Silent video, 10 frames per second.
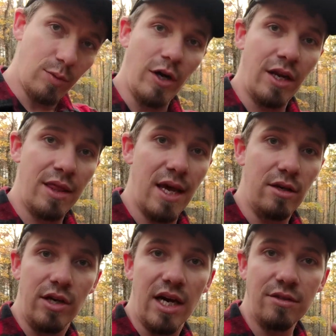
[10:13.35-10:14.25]
Just wanted to
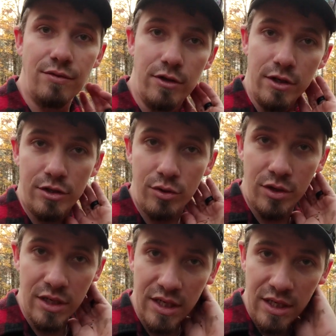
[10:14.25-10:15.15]
thank you guys for
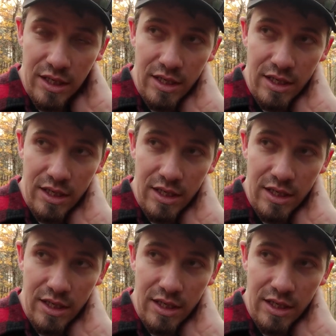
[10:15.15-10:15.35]
tuning in.